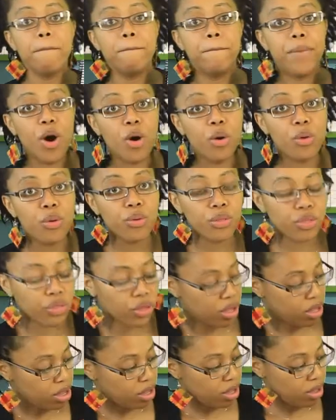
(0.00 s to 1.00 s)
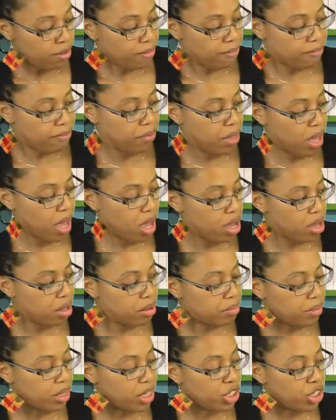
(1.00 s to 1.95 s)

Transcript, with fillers: Both um,